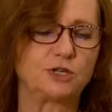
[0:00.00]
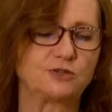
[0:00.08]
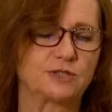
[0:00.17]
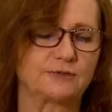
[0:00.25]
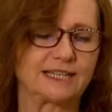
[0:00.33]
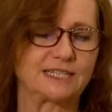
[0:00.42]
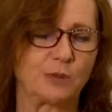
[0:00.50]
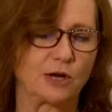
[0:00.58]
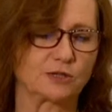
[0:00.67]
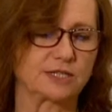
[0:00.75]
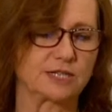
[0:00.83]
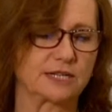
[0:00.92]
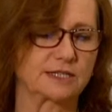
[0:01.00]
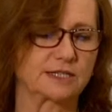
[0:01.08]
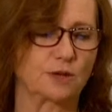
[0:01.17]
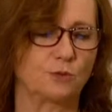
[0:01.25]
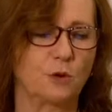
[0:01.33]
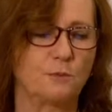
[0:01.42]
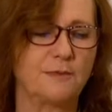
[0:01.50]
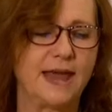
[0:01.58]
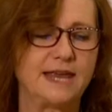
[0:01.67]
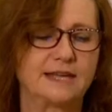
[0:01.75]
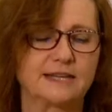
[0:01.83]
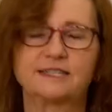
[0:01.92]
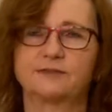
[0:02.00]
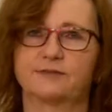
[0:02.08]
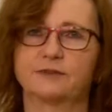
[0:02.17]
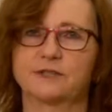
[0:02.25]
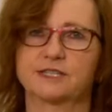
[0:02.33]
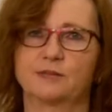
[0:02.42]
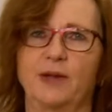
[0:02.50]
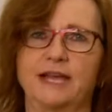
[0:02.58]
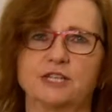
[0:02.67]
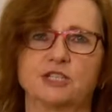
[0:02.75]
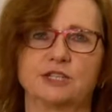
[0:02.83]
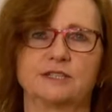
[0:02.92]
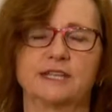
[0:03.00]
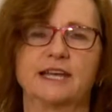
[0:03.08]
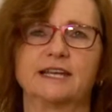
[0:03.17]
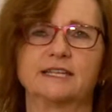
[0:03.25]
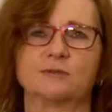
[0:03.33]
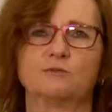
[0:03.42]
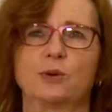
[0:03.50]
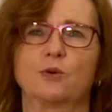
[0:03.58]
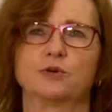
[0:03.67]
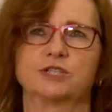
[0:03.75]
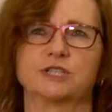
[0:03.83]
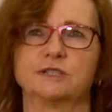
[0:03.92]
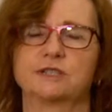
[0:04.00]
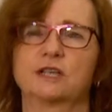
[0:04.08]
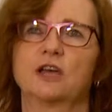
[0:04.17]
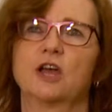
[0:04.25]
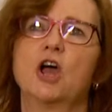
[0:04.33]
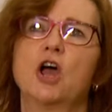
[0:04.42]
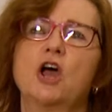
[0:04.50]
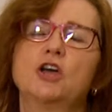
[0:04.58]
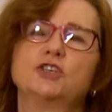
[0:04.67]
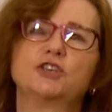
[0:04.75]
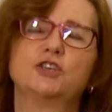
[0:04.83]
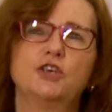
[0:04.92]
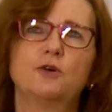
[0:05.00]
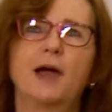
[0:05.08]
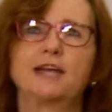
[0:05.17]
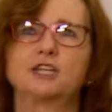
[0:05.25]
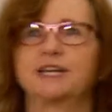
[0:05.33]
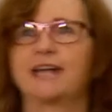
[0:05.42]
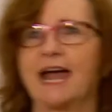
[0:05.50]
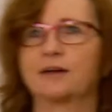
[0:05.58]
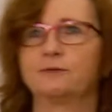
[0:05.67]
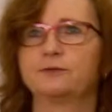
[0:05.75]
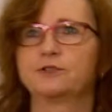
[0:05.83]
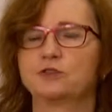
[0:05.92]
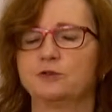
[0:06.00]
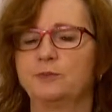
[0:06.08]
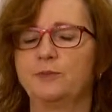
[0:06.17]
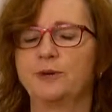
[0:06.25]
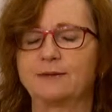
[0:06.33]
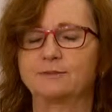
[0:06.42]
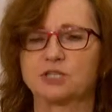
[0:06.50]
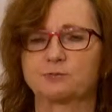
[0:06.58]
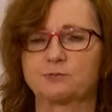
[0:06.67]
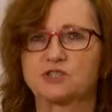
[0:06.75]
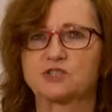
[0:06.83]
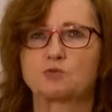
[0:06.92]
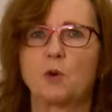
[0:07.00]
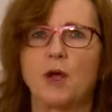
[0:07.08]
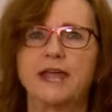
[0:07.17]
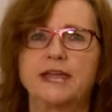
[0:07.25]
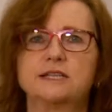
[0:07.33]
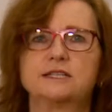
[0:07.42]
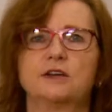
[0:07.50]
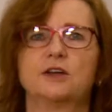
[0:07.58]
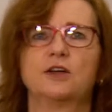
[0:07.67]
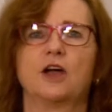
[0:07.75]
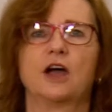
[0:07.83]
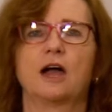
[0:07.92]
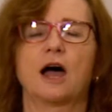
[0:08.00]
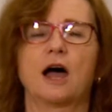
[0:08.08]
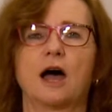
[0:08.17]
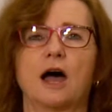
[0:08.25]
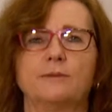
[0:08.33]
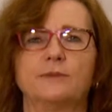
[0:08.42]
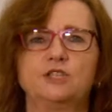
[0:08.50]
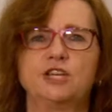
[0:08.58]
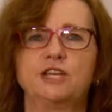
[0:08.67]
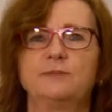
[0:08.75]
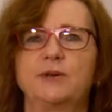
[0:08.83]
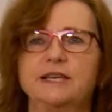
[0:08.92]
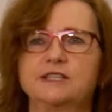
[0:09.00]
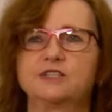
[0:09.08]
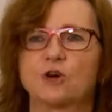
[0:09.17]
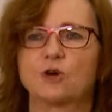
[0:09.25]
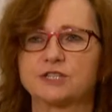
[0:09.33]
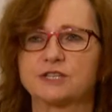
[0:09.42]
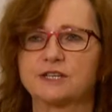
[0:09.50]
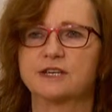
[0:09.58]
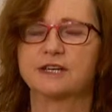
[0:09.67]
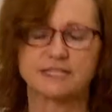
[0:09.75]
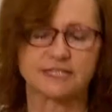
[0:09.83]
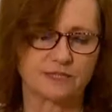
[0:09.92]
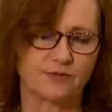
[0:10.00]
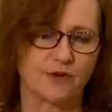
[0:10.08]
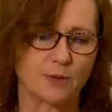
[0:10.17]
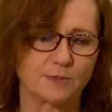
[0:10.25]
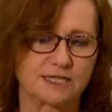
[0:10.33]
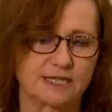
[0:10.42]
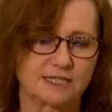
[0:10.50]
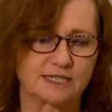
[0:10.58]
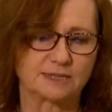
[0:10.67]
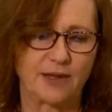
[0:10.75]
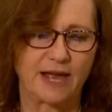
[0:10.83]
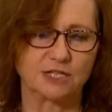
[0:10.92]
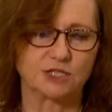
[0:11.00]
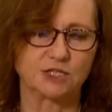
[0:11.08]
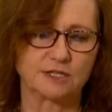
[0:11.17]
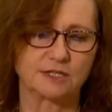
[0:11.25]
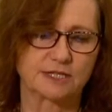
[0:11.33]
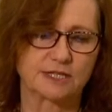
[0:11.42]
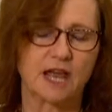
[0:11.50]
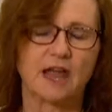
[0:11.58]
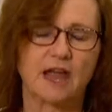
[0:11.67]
use of antibiotics will make a difference to patient. It's important. So you actually have to be able to persuade GPs, doctors, nurses, pharmacists, patients,